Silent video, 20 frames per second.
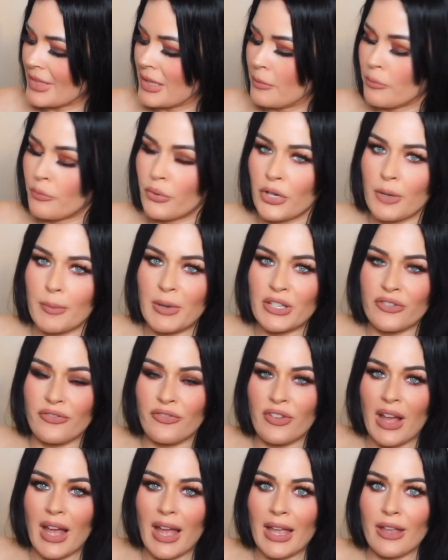Pretty much
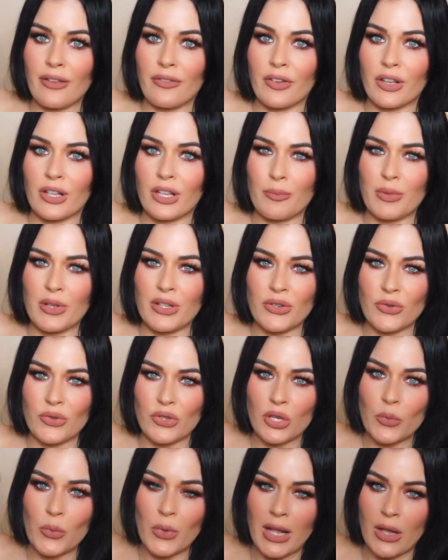5 clip-ins.
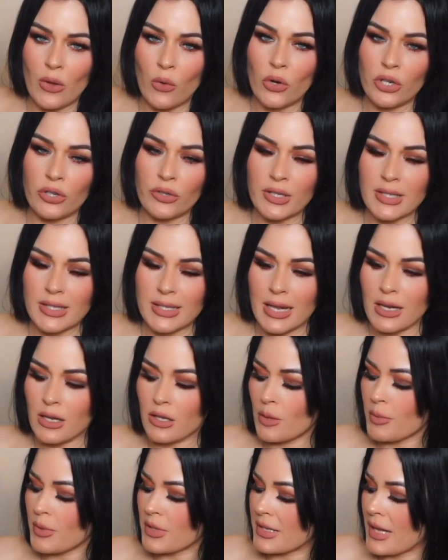Usually when I order a set of
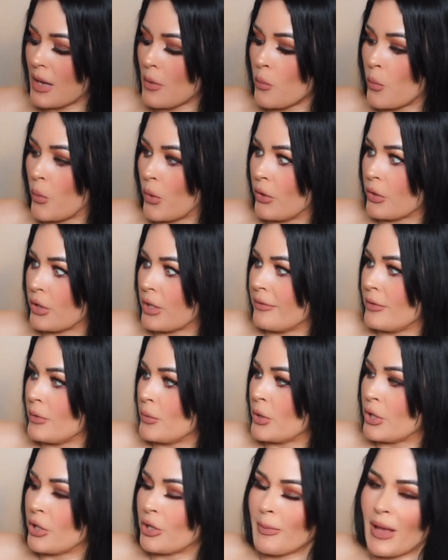clip-ins, they will give
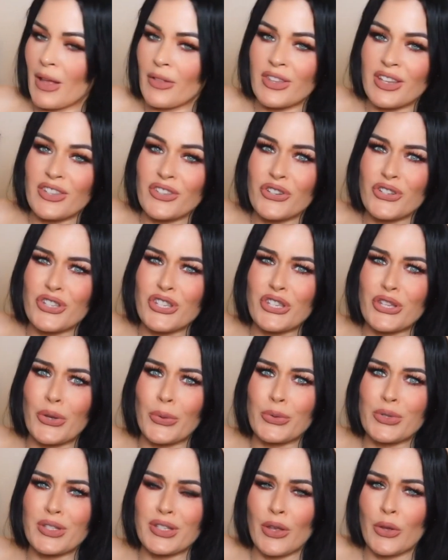you a good amount. These are so
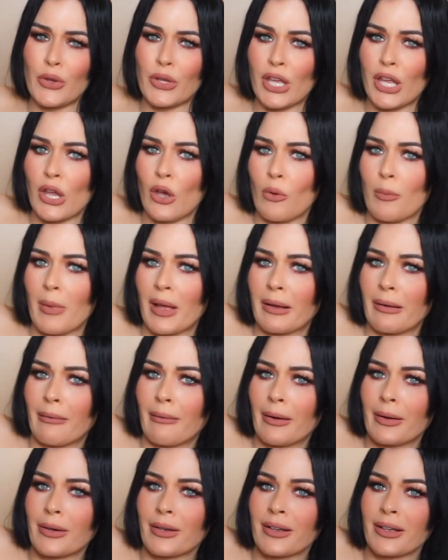silky. Oh my
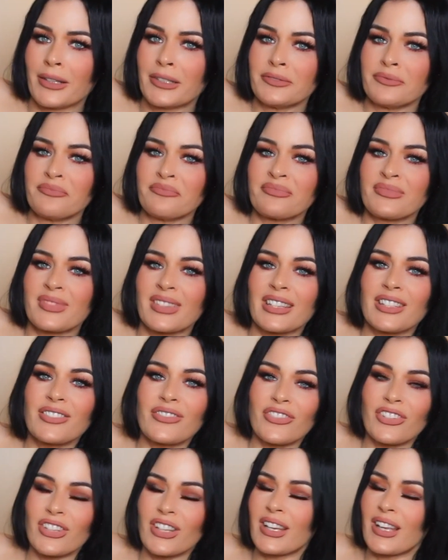god. These
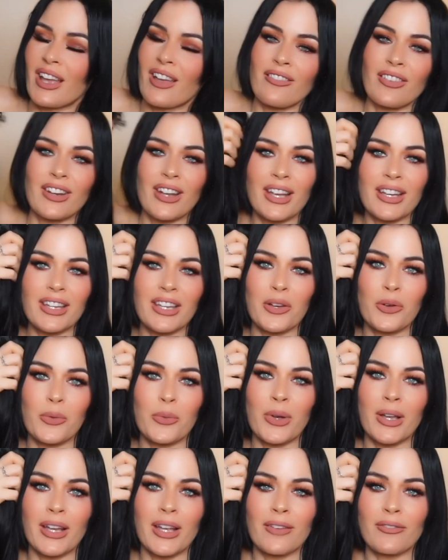feel like heaven. I can't
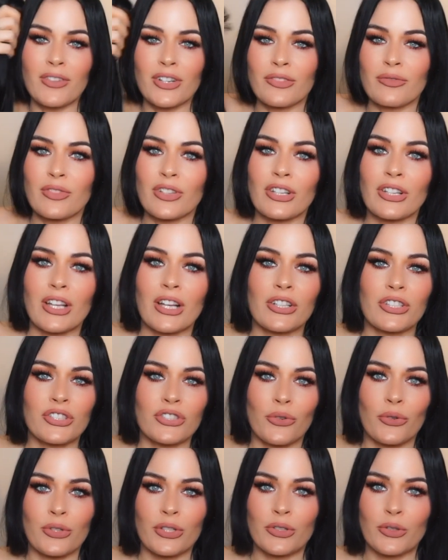wait. I'm going to look like a
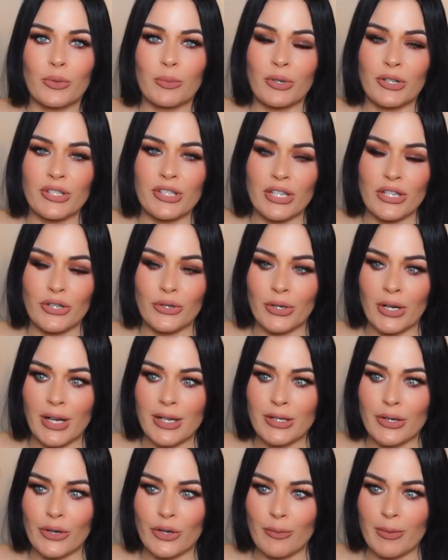totally new person. You
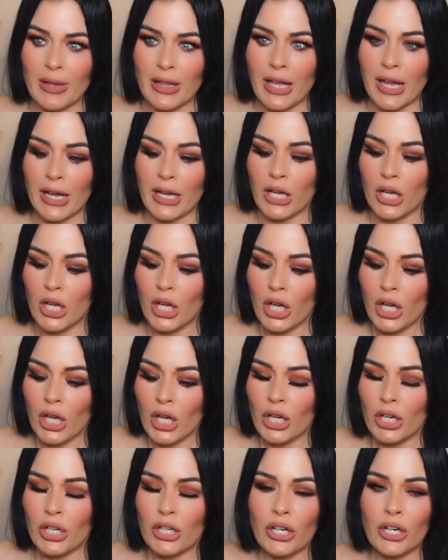guys are going to be like,
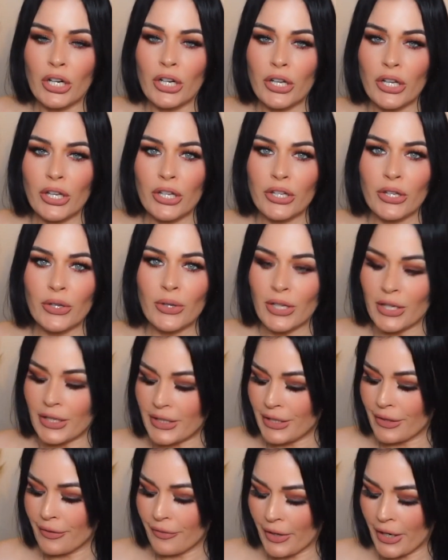girl, you look
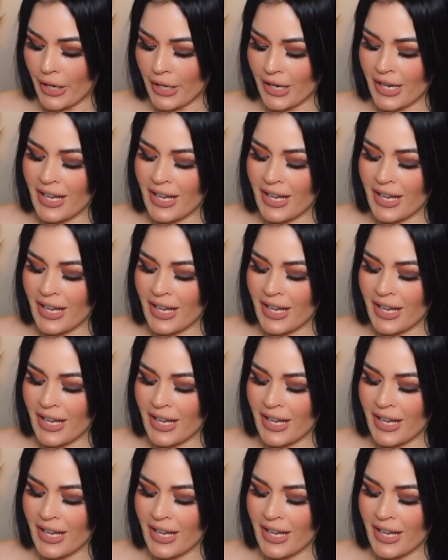different.